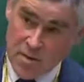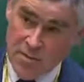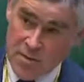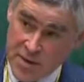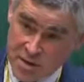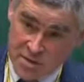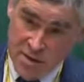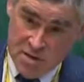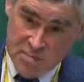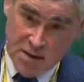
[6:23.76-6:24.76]
But, Madam
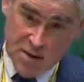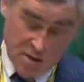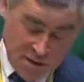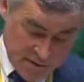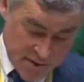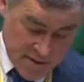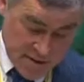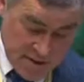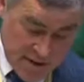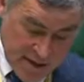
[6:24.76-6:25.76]
Deputy Speaker,
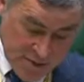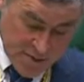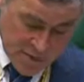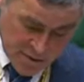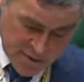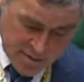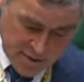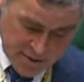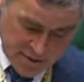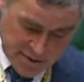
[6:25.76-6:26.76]
Westminster cannot con us
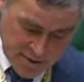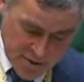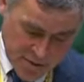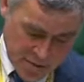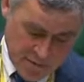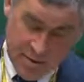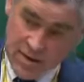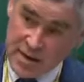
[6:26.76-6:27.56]
with greenwashing.